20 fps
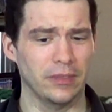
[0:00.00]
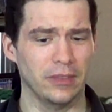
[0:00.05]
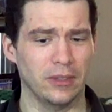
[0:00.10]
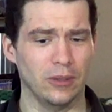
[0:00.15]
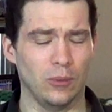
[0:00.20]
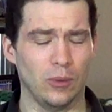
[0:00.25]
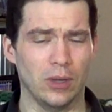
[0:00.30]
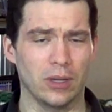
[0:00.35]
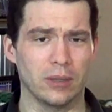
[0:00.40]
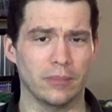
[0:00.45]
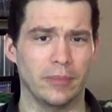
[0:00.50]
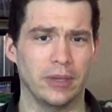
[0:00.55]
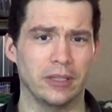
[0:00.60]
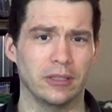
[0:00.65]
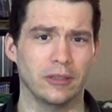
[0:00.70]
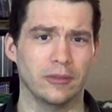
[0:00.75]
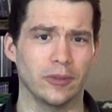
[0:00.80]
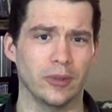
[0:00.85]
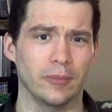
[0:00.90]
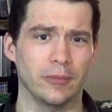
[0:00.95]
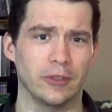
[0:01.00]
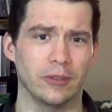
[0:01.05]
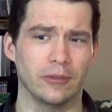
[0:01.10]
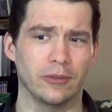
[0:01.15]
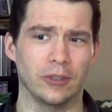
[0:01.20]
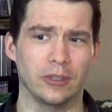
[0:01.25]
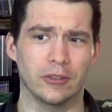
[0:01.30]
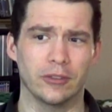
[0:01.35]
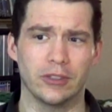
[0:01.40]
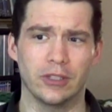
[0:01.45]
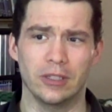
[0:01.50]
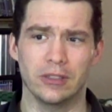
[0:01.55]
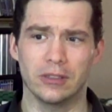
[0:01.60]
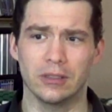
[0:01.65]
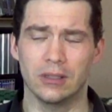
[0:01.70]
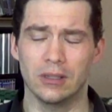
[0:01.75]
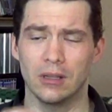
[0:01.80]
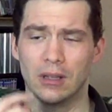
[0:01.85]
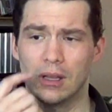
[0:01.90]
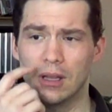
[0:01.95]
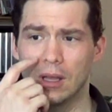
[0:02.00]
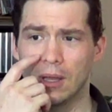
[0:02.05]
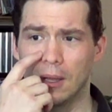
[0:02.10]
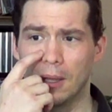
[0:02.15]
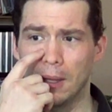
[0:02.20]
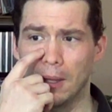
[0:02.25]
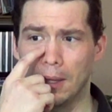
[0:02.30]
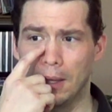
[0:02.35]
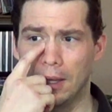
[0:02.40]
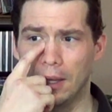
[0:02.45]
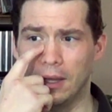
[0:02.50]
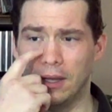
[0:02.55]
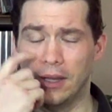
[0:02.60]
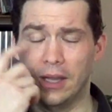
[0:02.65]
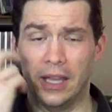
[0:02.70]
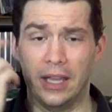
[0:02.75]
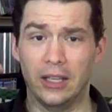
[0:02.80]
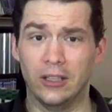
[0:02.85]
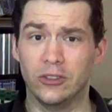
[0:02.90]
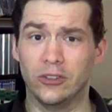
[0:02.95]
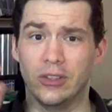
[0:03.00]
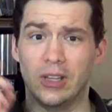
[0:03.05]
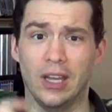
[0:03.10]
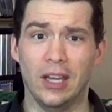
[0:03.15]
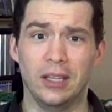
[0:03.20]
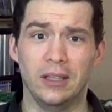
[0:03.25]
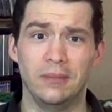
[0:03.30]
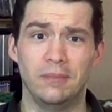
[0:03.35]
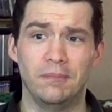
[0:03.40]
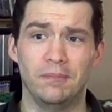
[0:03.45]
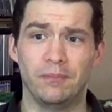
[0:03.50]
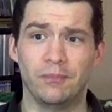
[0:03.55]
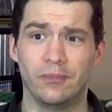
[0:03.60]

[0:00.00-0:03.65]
The waterbender from the first season? Aang's dead.